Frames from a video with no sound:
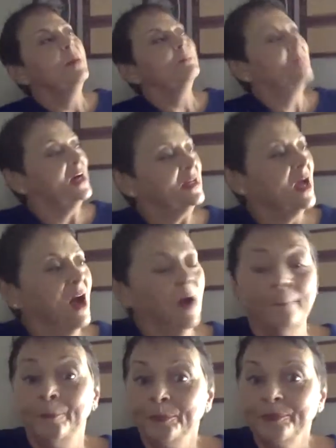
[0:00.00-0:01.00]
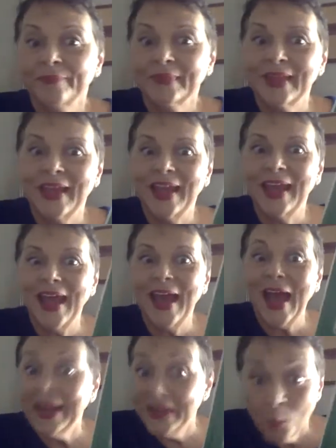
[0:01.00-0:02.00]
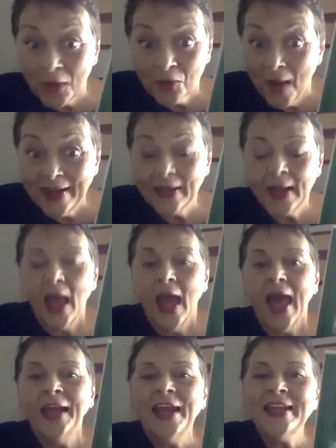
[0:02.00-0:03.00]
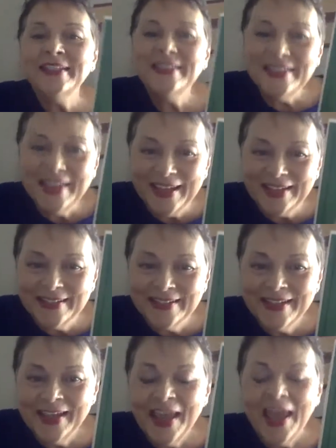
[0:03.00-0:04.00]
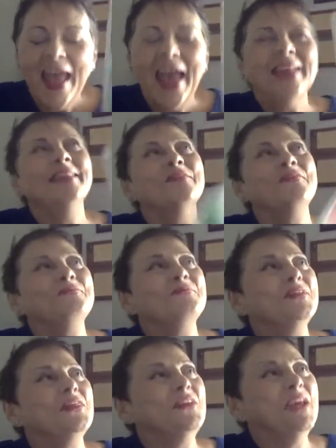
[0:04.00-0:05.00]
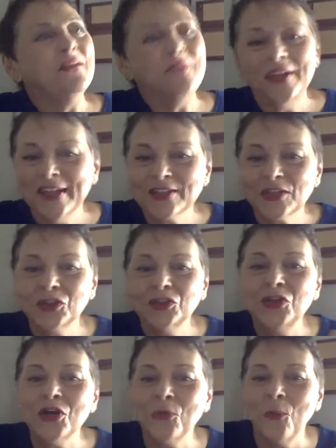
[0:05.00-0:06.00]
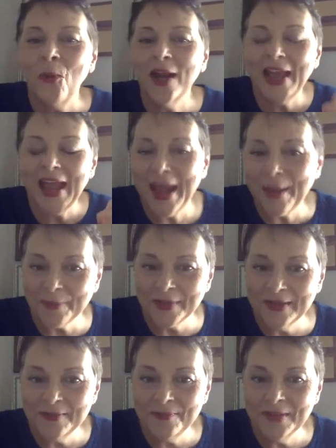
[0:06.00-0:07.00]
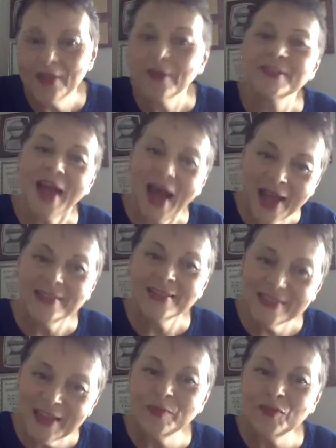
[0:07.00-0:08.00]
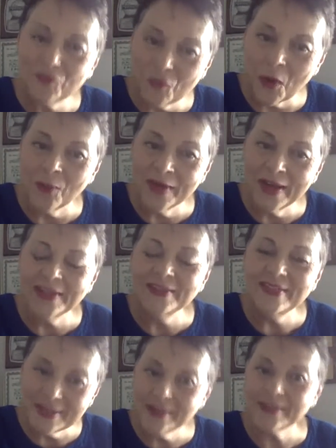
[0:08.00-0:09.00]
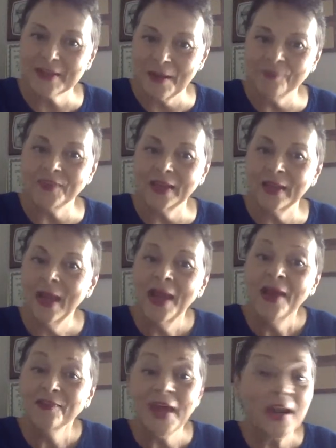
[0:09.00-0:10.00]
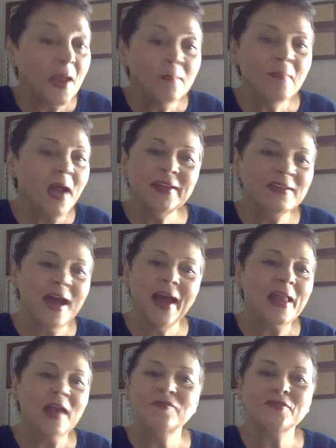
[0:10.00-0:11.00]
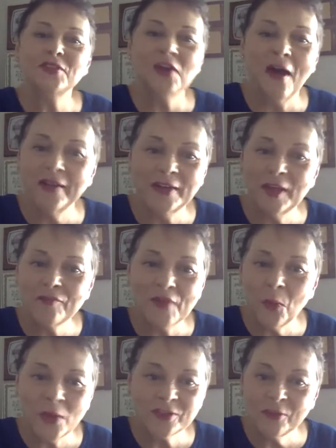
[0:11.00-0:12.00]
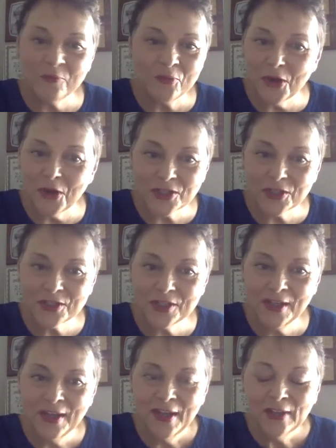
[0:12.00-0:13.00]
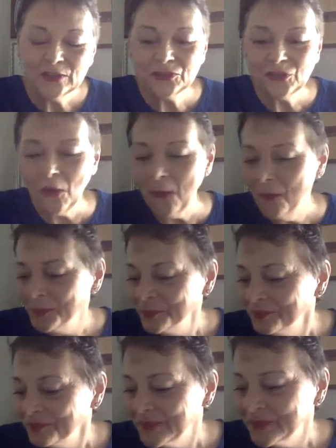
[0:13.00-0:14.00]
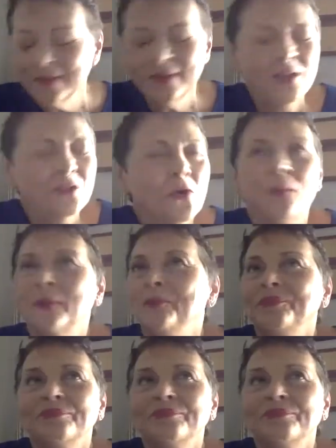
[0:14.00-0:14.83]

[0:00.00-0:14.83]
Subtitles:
But I didn't want to write it. And I did. And the thing of it is, look what happened because I stepped forward and did something that I might not have done if I wasn't pushed. So, you know,